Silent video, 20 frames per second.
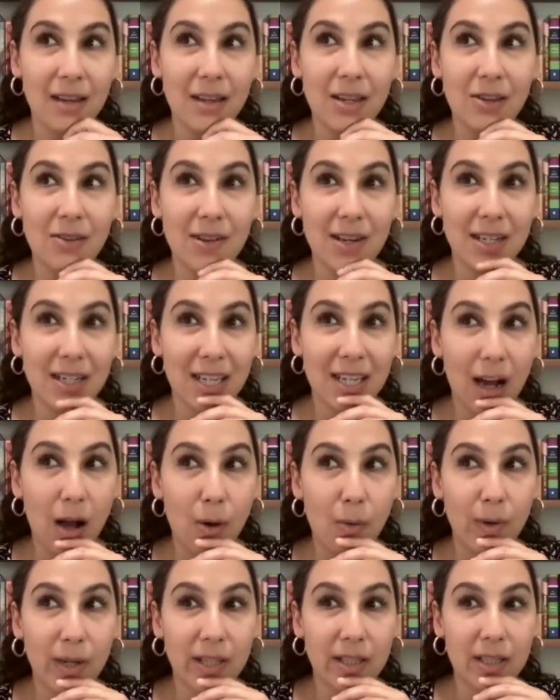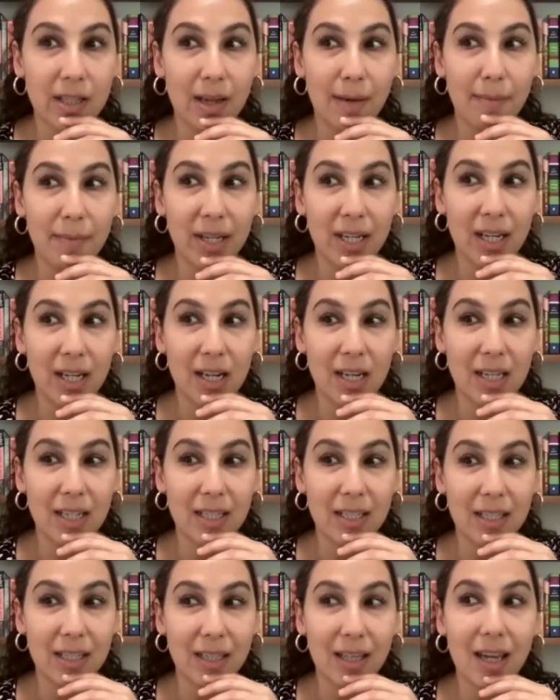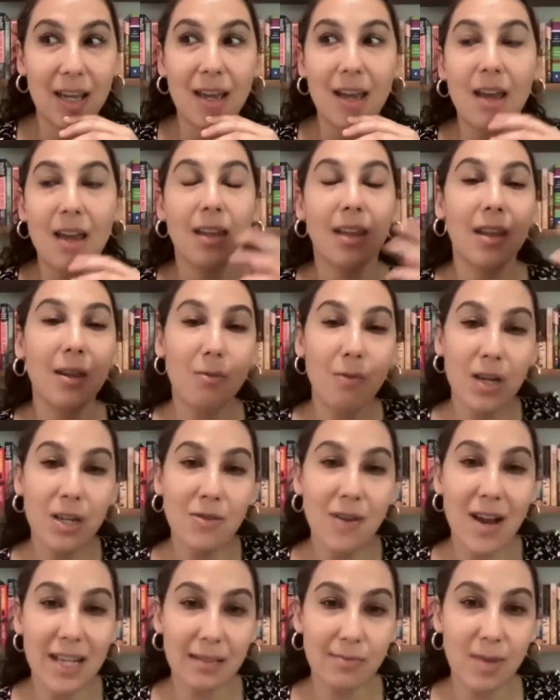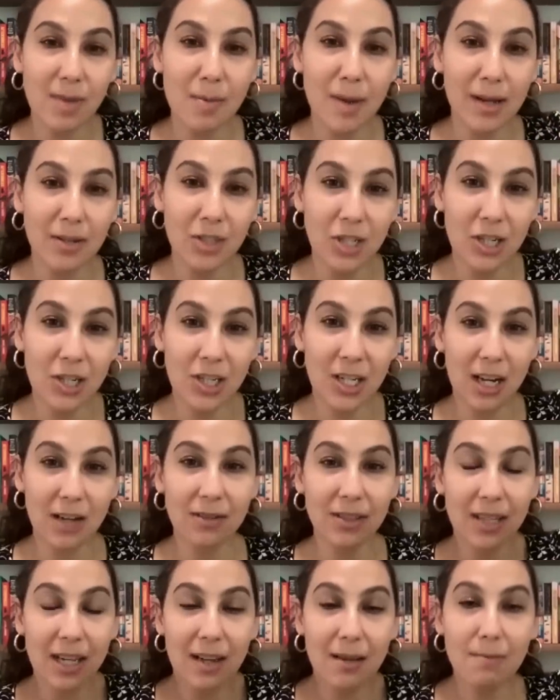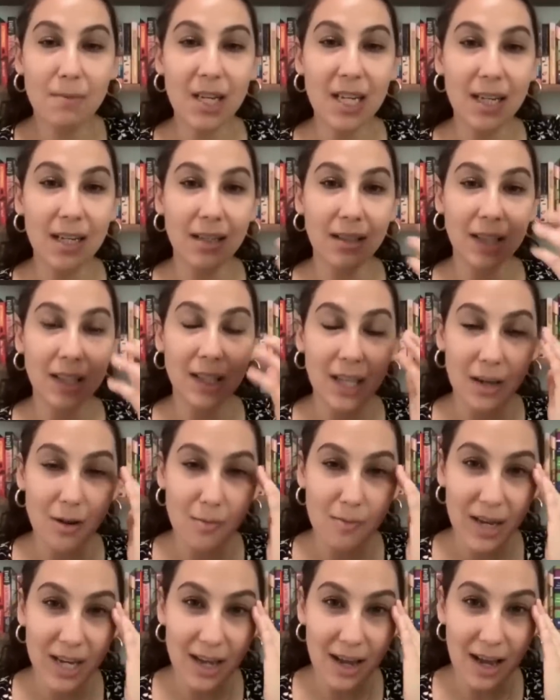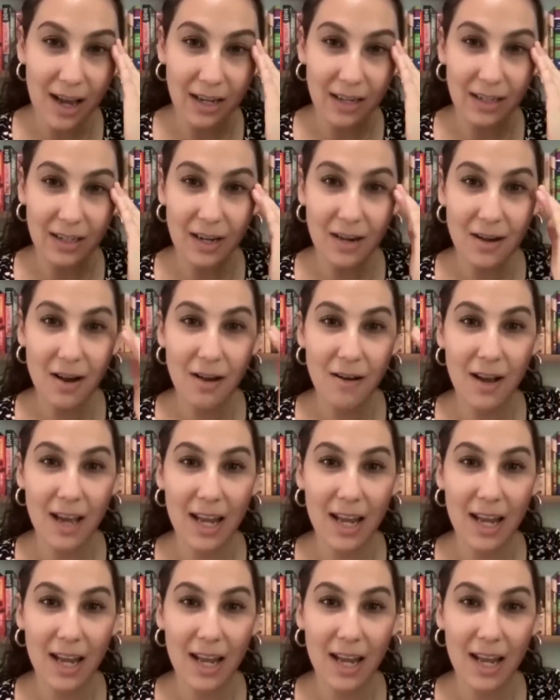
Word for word: You can tell when somebody is, like, like when you asked me about Gigi, I was, like, immediately, like, oh my God, you know?